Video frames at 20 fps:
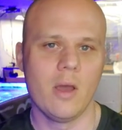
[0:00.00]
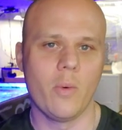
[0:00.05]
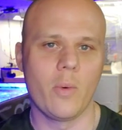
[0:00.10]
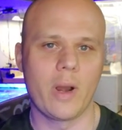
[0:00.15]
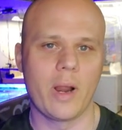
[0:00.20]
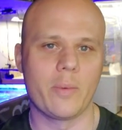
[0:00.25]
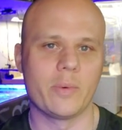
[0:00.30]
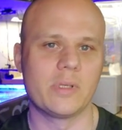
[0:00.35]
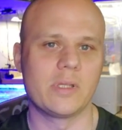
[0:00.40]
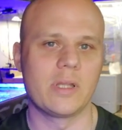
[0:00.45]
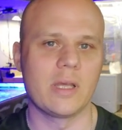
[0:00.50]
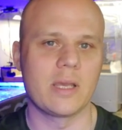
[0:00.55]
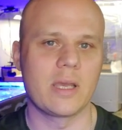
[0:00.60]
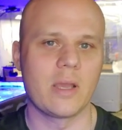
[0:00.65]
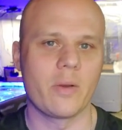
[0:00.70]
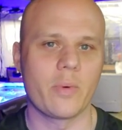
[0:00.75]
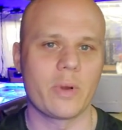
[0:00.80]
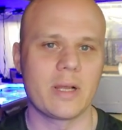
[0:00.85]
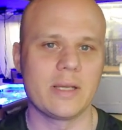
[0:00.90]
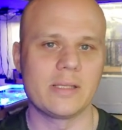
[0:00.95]
what I was
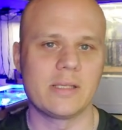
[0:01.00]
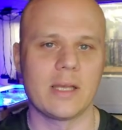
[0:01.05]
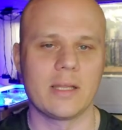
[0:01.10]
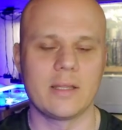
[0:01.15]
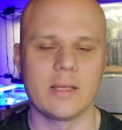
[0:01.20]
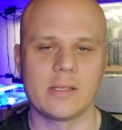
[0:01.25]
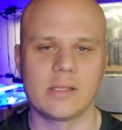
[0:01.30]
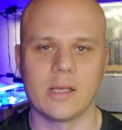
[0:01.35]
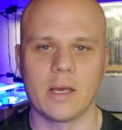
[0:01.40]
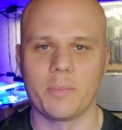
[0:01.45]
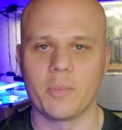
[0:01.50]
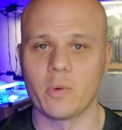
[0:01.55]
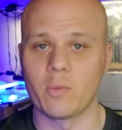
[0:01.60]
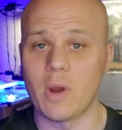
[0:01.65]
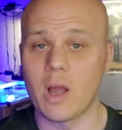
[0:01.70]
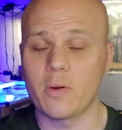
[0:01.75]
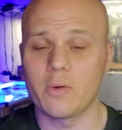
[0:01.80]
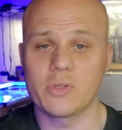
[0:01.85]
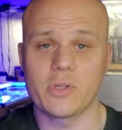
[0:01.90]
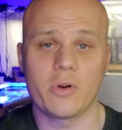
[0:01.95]
thinking when I set this up. The
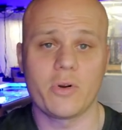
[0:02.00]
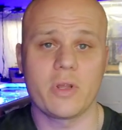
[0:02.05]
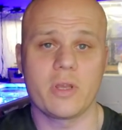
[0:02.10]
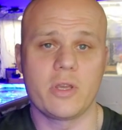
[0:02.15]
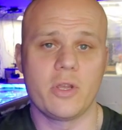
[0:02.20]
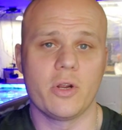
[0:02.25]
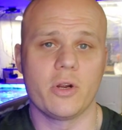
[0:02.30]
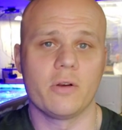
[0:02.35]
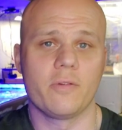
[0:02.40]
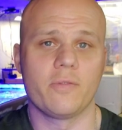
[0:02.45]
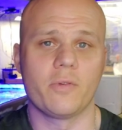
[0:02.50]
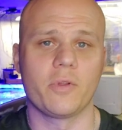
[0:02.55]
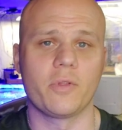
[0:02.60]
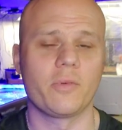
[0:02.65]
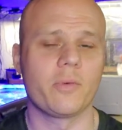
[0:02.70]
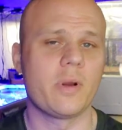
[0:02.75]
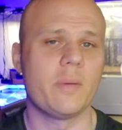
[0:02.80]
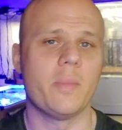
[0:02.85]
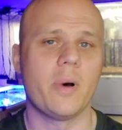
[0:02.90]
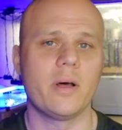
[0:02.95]
rock was already cured for
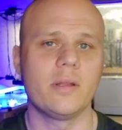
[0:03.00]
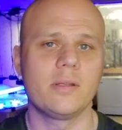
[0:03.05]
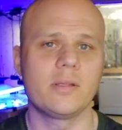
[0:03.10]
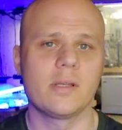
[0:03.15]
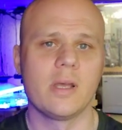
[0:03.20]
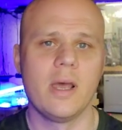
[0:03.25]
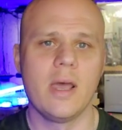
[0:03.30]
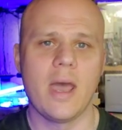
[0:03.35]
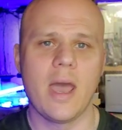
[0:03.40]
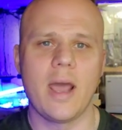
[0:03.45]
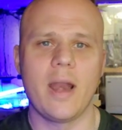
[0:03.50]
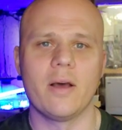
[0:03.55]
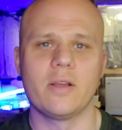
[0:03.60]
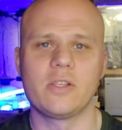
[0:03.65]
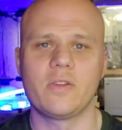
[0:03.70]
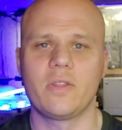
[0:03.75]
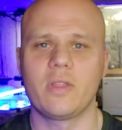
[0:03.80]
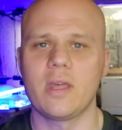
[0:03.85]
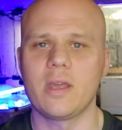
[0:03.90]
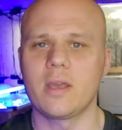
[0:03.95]
three months and I
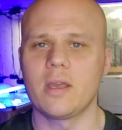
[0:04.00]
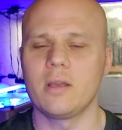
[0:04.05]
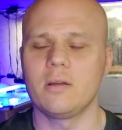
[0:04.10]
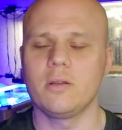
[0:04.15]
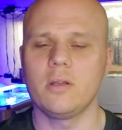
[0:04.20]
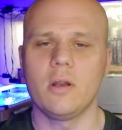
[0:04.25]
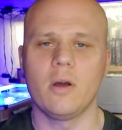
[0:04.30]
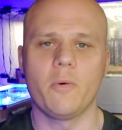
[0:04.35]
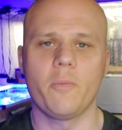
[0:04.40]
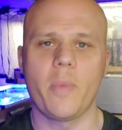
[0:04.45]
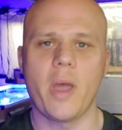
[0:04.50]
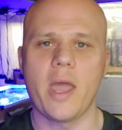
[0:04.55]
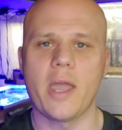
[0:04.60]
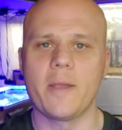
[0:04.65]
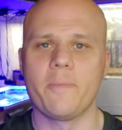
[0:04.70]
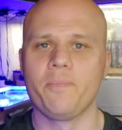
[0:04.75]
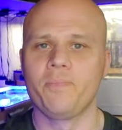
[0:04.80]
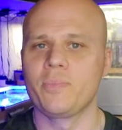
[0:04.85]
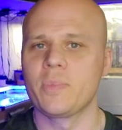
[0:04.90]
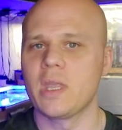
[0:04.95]
was thinking, you know,
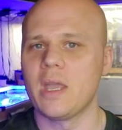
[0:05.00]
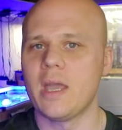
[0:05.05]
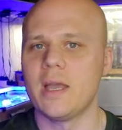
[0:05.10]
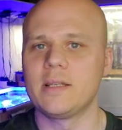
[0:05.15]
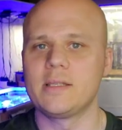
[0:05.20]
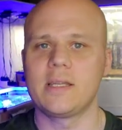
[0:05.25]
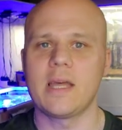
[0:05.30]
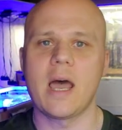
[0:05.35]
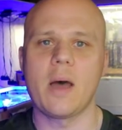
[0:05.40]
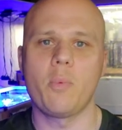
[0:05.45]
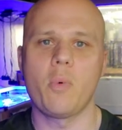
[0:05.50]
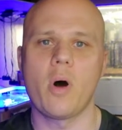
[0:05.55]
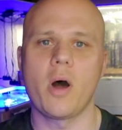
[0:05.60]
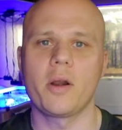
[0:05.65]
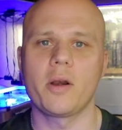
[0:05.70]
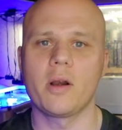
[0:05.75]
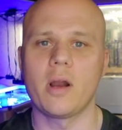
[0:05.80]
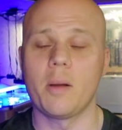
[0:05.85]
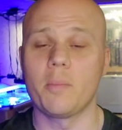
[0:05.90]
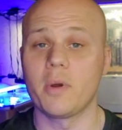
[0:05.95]
hey, it's tap
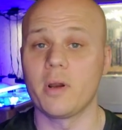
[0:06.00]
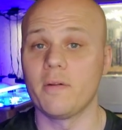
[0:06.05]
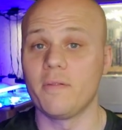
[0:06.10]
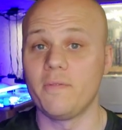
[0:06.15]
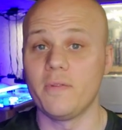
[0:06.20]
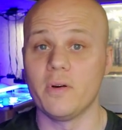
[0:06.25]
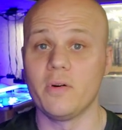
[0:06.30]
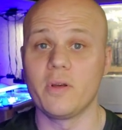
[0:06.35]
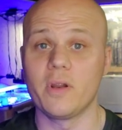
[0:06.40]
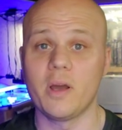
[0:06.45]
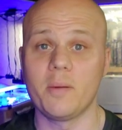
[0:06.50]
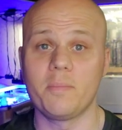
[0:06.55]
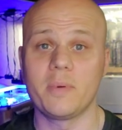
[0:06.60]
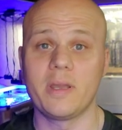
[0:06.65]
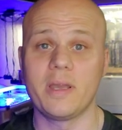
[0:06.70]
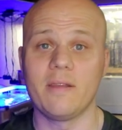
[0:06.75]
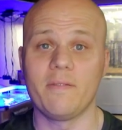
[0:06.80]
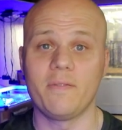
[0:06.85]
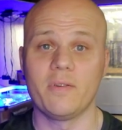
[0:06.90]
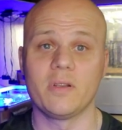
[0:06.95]
water. I'm going to fill it up,
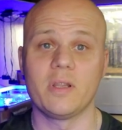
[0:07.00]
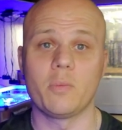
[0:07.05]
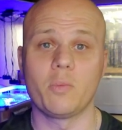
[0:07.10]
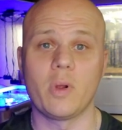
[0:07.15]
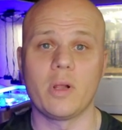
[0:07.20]
get it filled up